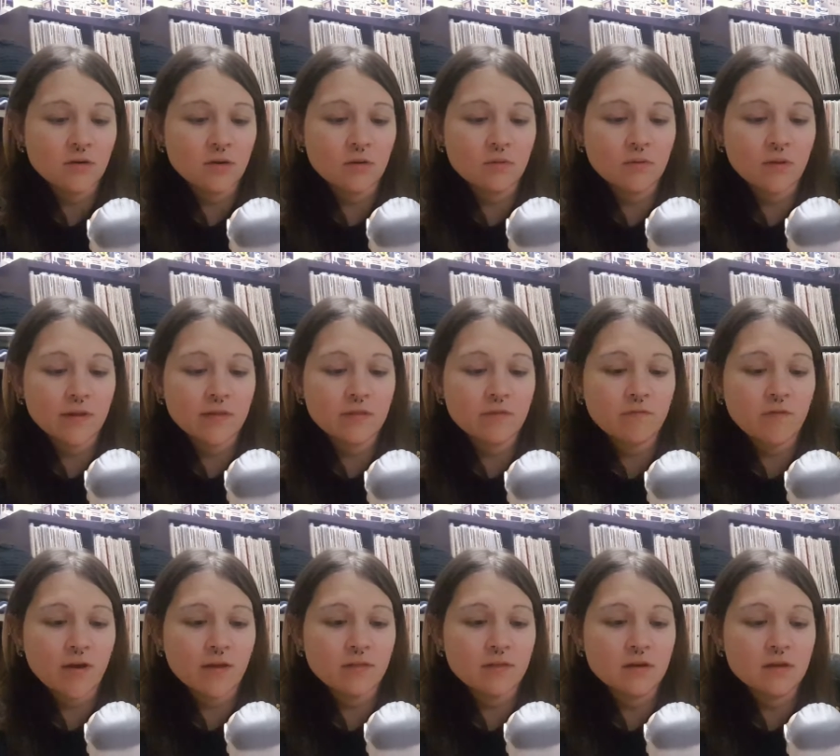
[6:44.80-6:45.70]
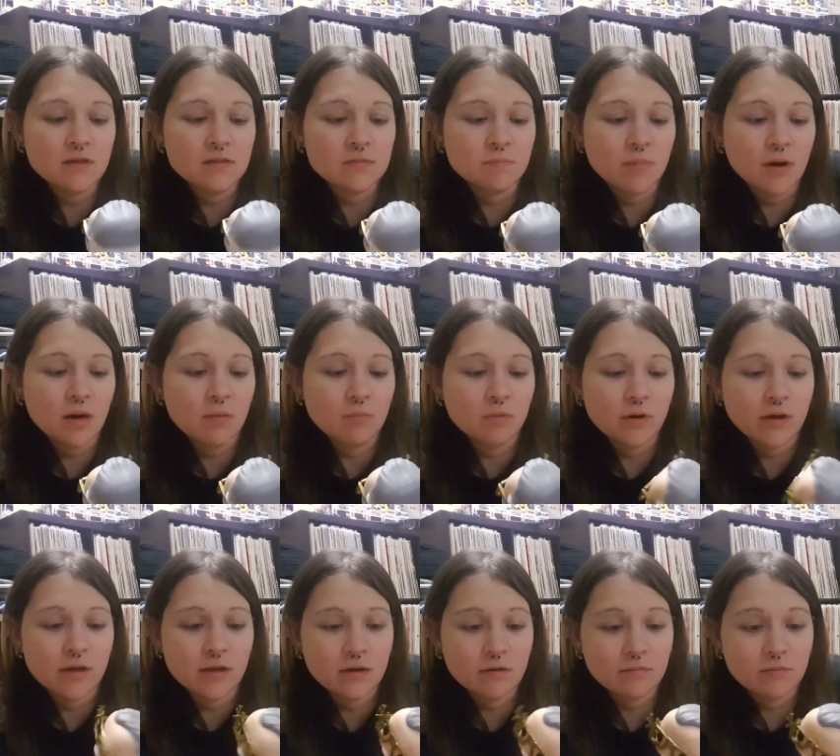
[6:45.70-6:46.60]
don't like the fact that he's a
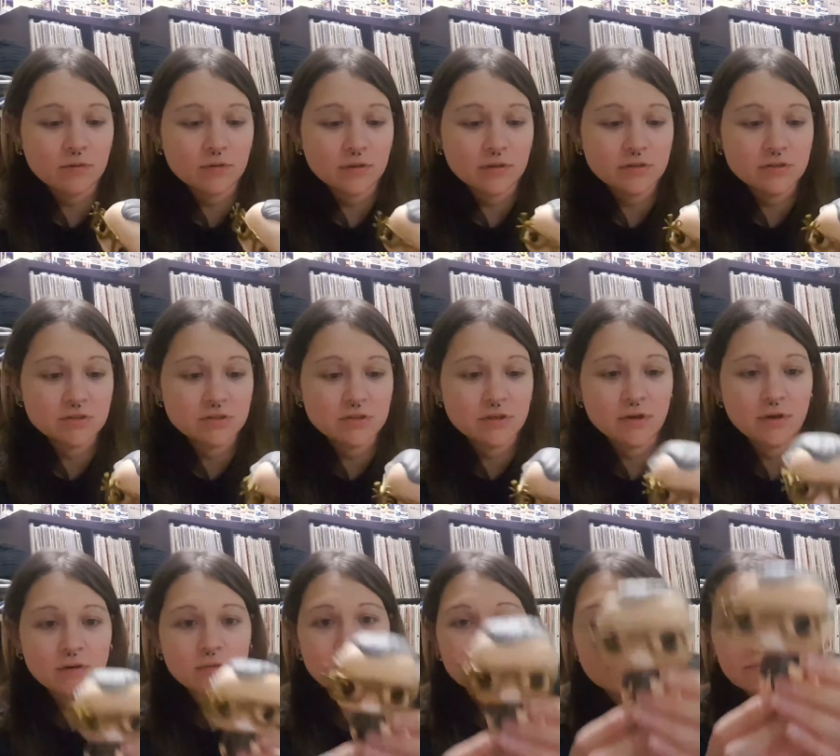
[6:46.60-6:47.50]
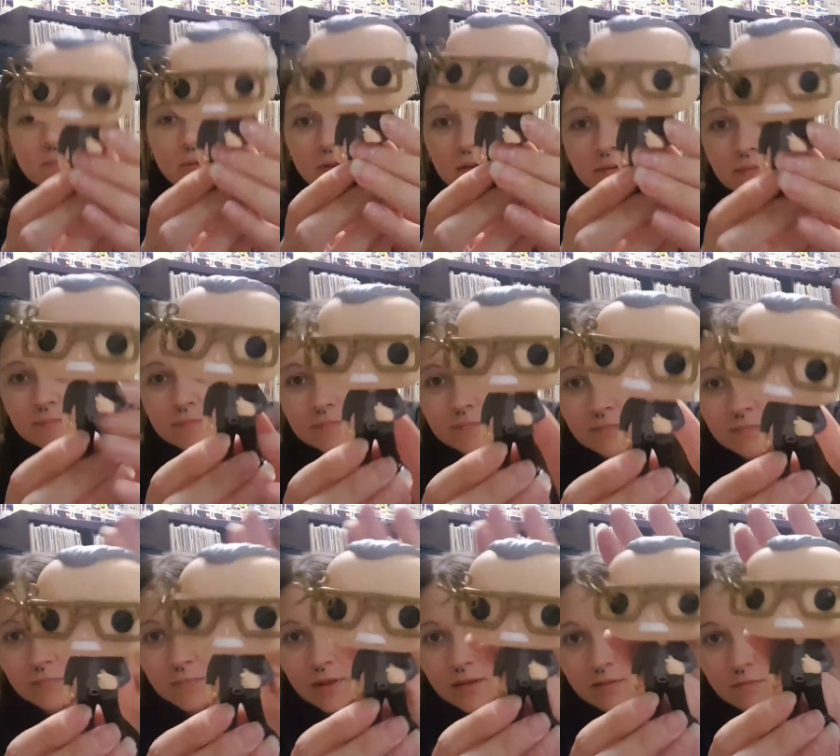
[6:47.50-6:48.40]
bobblehead. I really just don't, but
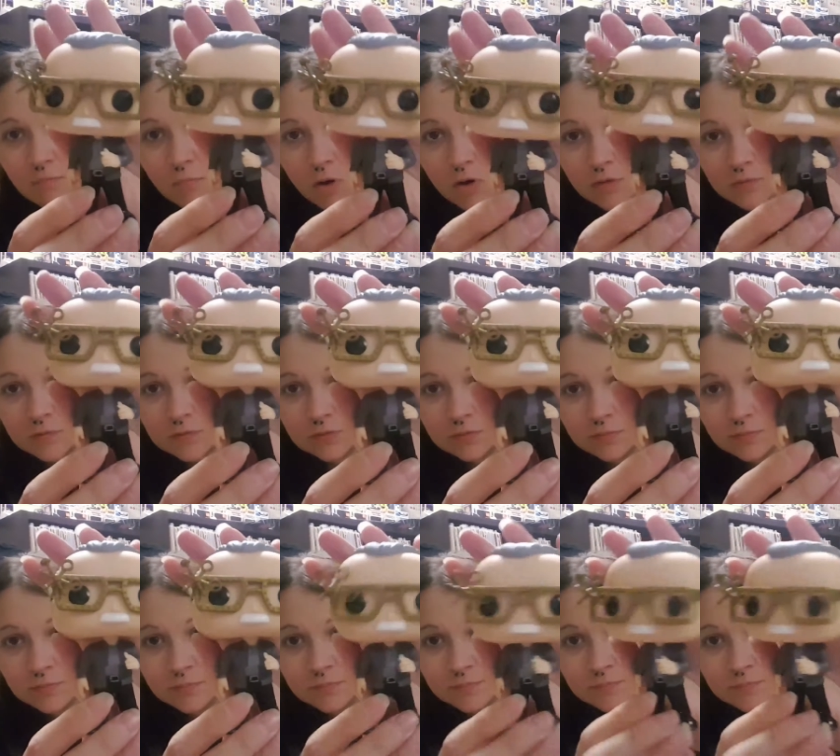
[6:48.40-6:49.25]
that's Marvel.